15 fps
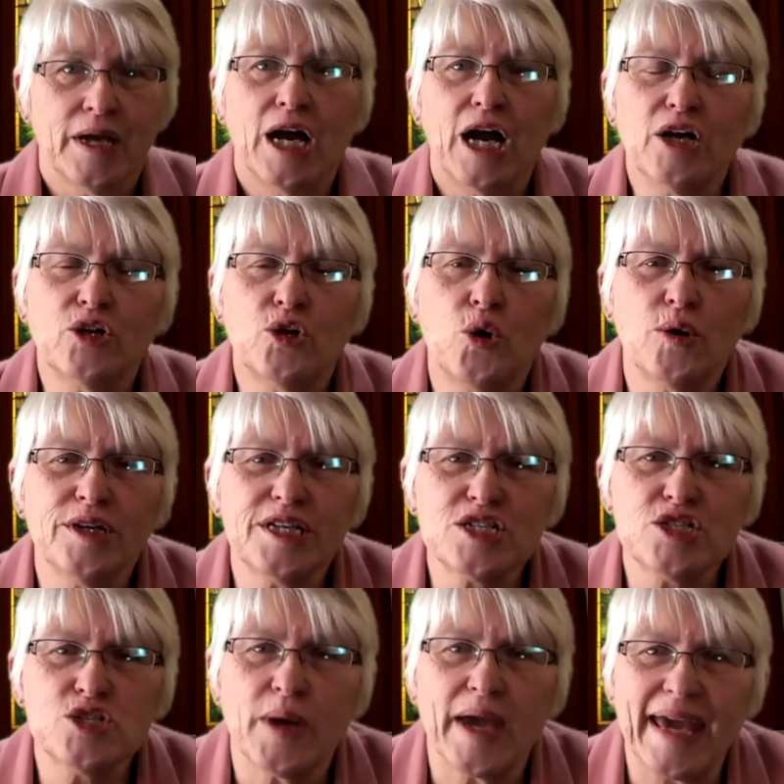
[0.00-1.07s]
According
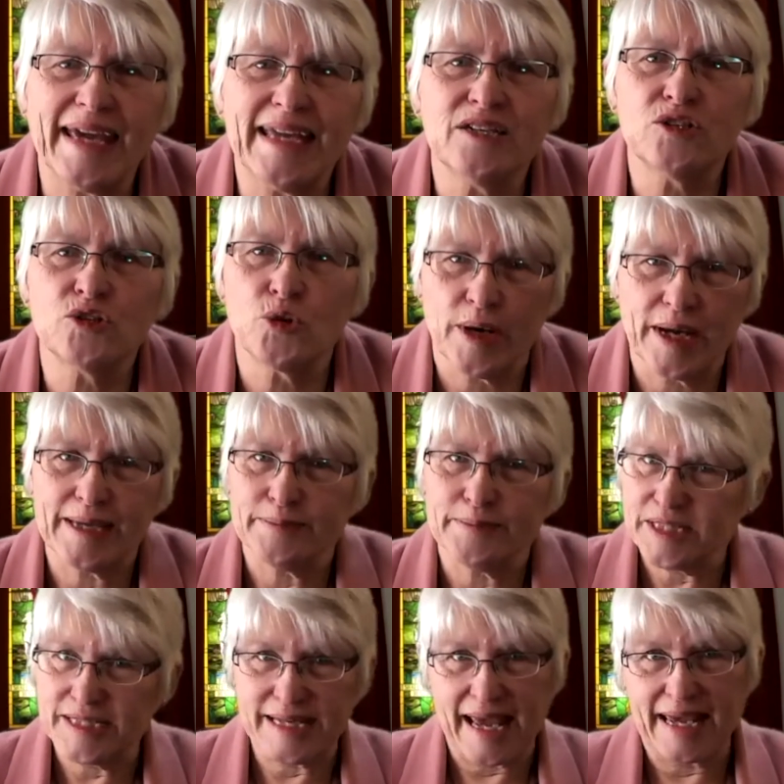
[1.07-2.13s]
to N. Graham
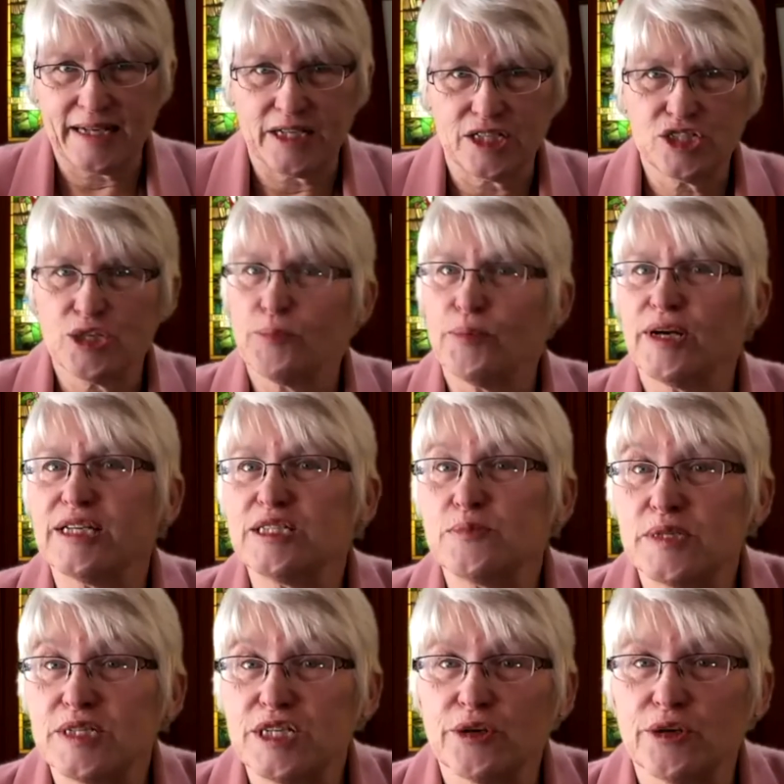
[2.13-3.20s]
Standish, a
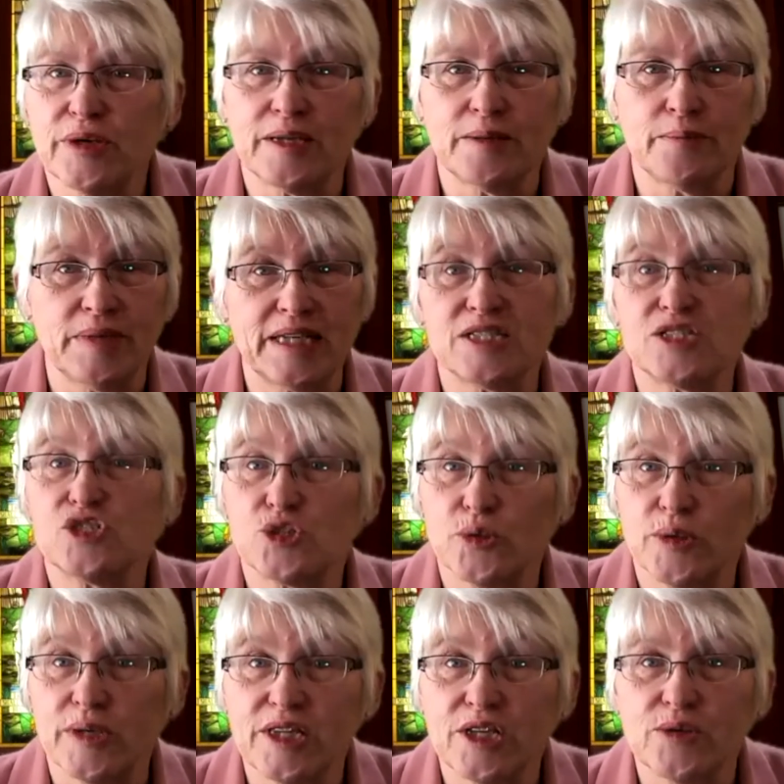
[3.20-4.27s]
Presbyterian minister
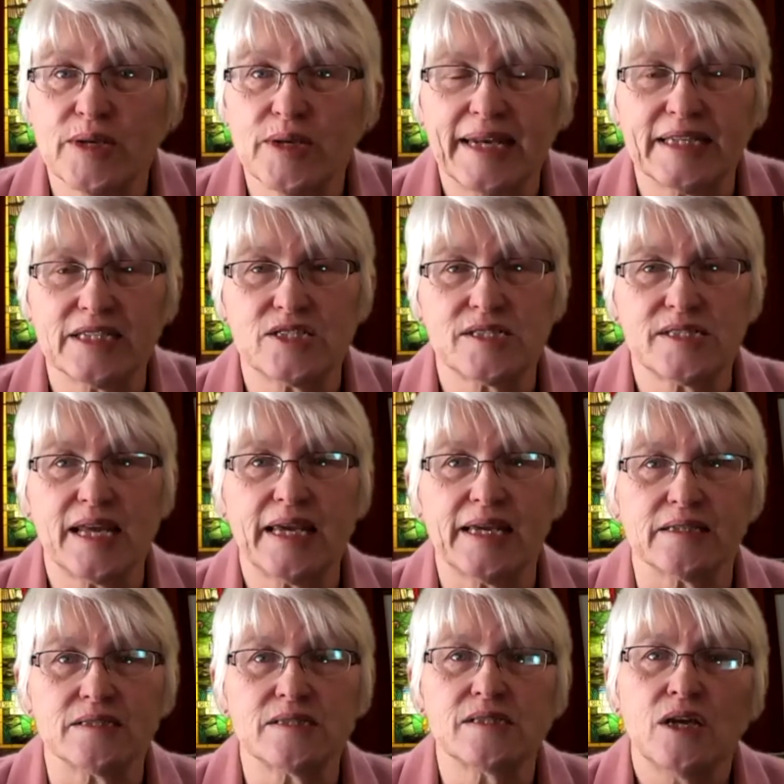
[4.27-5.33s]
in the United
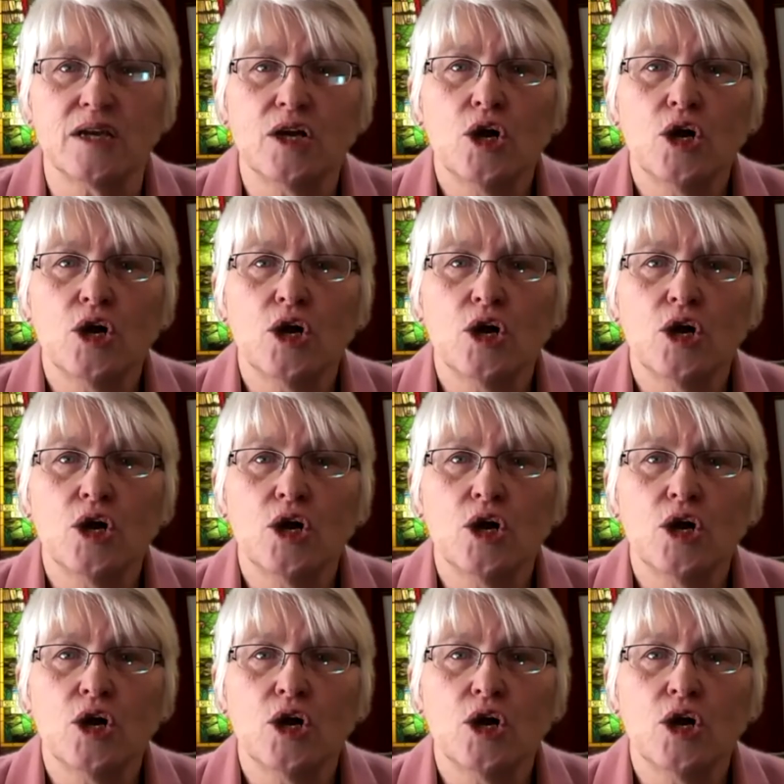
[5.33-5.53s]
States,